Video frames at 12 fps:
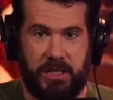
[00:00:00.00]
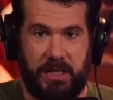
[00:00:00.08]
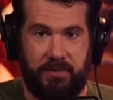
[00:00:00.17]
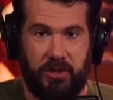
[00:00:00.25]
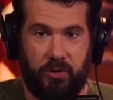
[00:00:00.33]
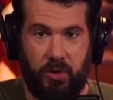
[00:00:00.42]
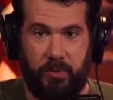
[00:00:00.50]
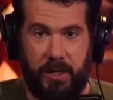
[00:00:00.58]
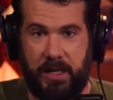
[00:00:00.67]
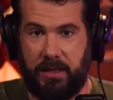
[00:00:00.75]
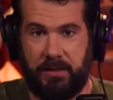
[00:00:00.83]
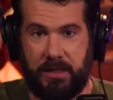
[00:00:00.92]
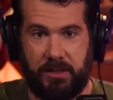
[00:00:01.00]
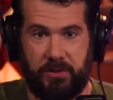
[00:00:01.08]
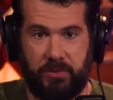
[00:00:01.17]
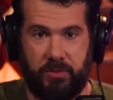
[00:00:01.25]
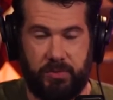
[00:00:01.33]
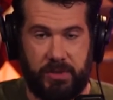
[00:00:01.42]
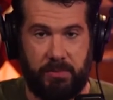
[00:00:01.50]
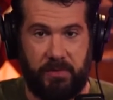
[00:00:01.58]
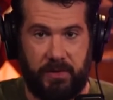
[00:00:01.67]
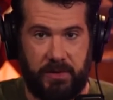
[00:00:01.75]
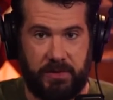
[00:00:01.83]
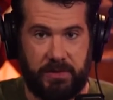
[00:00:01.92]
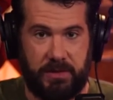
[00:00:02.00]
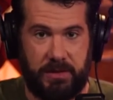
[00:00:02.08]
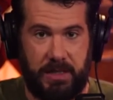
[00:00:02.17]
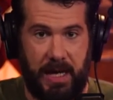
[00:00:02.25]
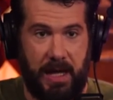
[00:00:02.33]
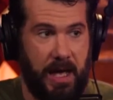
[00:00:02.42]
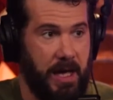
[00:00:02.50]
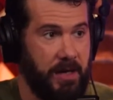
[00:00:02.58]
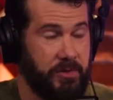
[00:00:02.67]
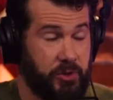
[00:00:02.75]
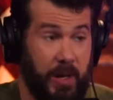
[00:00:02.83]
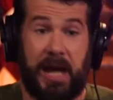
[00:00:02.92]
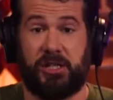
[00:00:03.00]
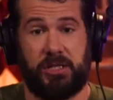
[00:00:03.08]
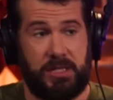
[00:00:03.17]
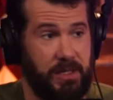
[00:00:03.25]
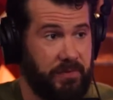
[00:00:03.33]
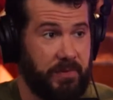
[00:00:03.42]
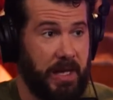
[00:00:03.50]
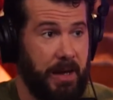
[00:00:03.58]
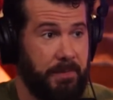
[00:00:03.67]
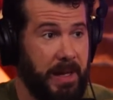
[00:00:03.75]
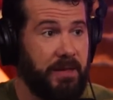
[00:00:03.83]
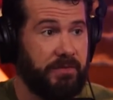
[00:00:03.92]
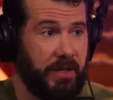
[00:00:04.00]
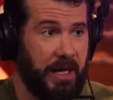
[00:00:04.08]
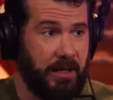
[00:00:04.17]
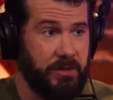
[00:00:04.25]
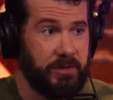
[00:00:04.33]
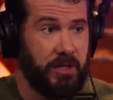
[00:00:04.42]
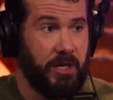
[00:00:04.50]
he even incorporated it into some of his scratch and sniff campaign flyers.